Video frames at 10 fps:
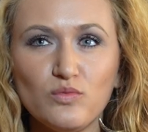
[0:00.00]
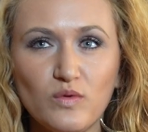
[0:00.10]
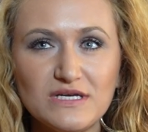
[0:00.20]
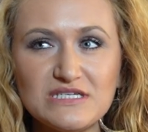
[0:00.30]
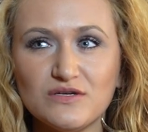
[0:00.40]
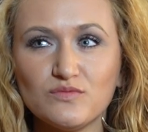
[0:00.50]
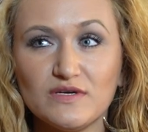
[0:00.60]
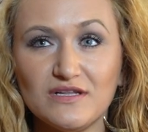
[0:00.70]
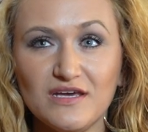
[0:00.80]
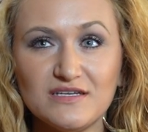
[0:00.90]
wasn't
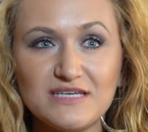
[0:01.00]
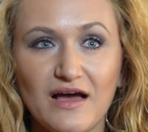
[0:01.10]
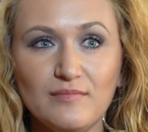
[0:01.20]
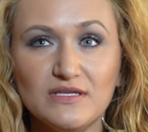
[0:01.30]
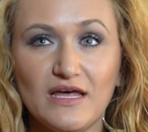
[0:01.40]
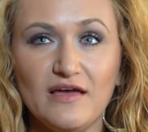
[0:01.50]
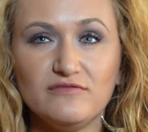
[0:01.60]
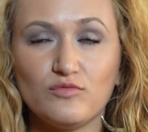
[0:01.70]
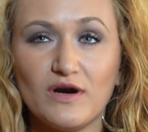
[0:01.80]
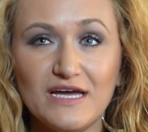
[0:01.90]
really a time in
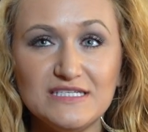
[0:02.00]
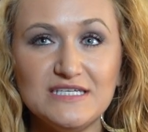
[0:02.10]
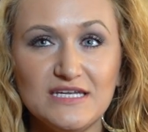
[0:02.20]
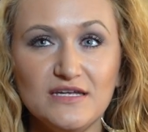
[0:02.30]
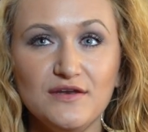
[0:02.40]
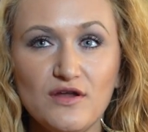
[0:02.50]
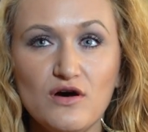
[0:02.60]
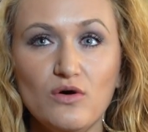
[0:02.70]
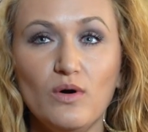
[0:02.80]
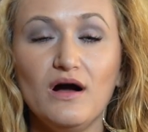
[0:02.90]
life where I didn't
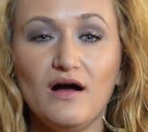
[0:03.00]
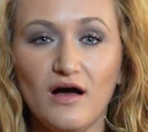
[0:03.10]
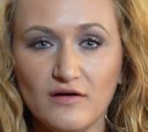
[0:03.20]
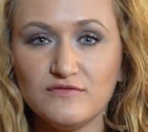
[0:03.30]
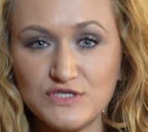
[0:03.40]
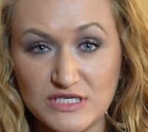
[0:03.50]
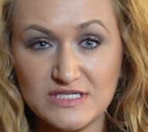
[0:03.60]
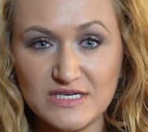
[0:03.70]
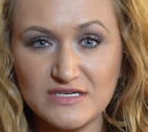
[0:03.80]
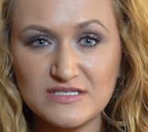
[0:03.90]
know of
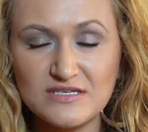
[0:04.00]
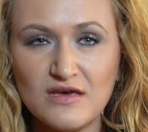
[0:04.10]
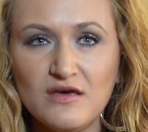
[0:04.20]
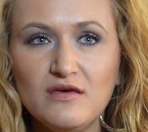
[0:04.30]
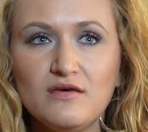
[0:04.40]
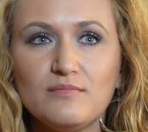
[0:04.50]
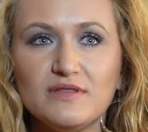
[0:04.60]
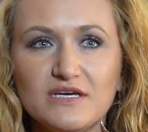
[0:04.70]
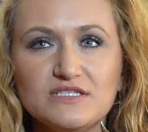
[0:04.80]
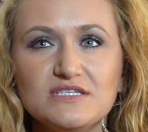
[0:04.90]
Jesus. But
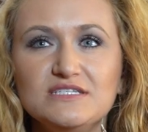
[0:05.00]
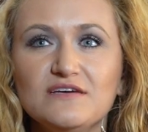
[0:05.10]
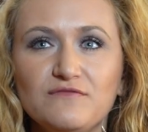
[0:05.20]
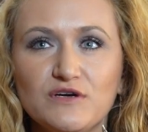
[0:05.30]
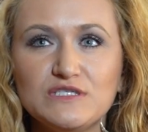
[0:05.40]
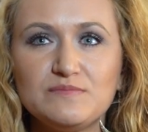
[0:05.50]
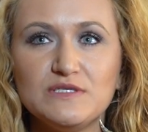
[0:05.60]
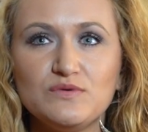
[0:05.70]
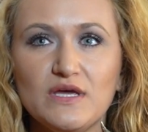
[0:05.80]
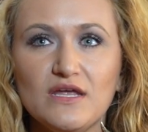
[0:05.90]
there's a difference
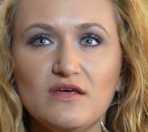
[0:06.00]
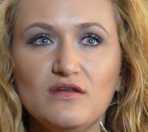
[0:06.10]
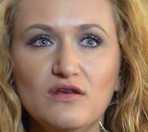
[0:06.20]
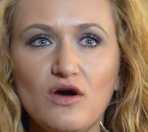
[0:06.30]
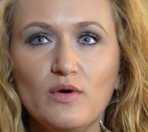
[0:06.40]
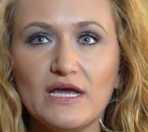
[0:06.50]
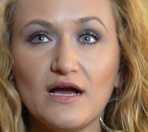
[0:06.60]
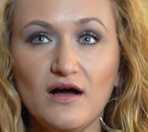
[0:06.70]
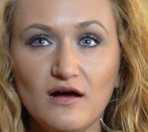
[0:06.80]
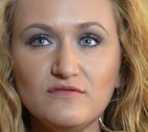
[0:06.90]
between knowing
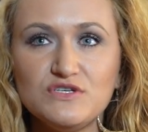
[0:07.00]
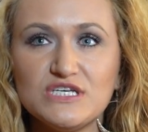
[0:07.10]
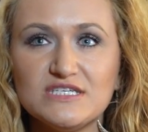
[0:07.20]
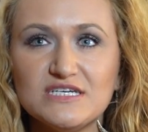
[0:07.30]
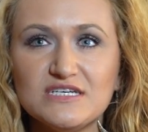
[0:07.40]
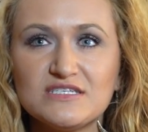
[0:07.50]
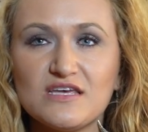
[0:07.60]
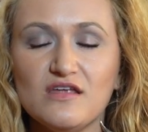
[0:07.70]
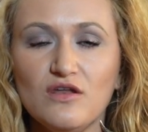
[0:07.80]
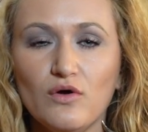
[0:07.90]
of Jesus
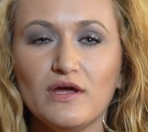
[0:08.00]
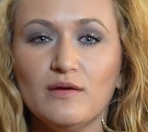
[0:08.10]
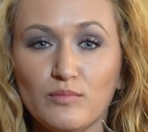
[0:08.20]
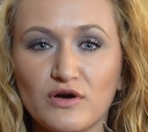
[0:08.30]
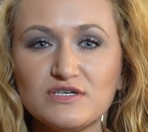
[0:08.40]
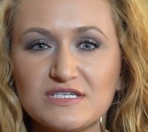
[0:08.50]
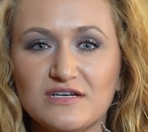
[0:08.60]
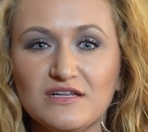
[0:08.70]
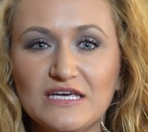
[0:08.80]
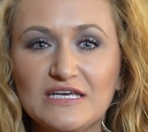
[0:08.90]
and knowing him
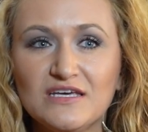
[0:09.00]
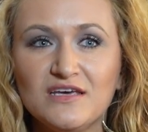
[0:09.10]
personally.